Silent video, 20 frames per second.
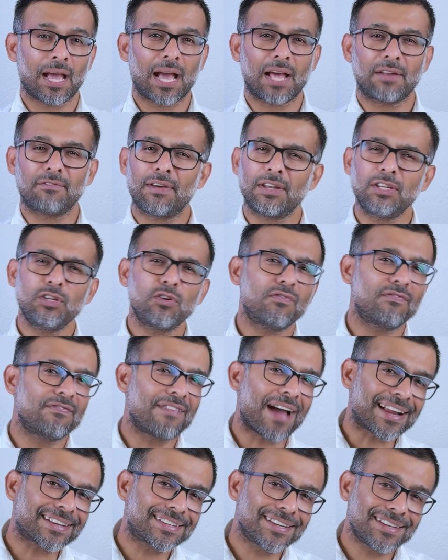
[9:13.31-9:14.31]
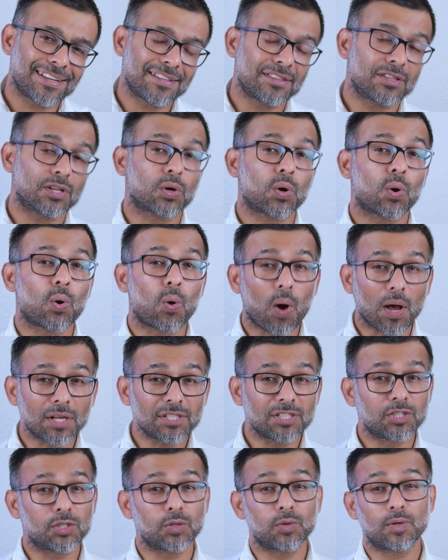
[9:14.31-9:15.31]
And when you factor in the
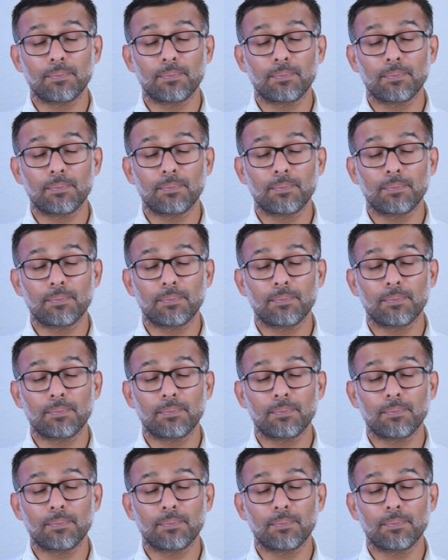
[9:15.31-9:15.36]
cost to